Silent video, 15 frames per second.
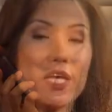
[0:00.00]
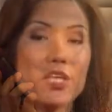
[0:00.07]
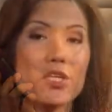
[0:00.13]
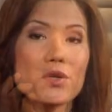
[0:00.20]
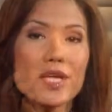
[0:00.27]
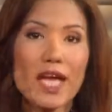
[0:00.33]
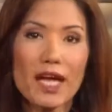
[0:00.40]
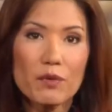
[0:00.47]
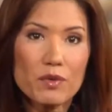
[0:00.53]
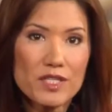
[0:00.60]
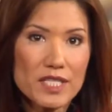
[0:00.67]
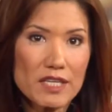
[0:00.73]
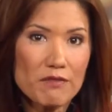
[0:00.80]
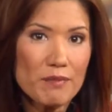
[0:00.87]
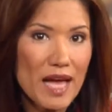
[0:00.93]
You can't
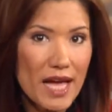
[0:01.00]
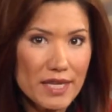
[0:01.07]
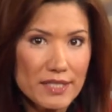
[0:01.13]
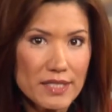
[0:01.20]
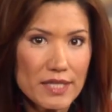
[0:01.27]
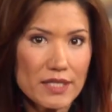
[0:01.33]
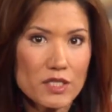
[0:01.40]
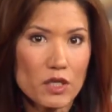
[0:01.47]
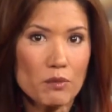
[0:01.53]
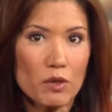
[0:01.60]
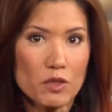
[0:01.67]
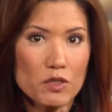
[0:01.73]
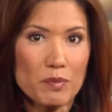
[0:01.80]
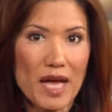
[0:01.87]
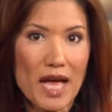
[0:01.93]
receive magazines or
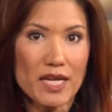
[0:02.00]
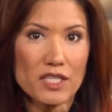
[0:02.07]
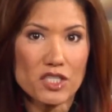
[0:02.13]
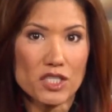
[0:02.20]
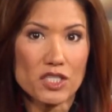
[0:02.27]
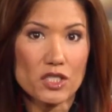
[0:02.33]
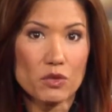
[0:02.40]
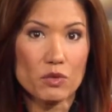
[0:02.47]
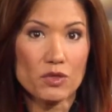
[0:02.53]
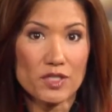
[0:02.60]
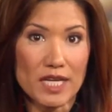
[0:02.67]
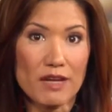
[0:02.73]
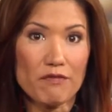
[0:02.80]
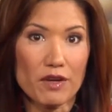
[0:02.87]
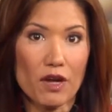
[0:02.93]
most packages through
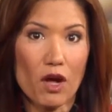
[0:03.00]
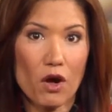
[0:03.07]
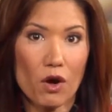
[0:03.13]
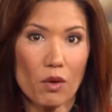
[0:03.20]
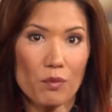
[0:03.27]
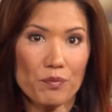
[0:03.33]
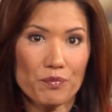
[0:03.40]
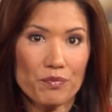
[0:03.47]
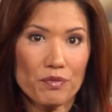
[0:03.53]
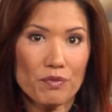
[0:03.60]
Safe at Home.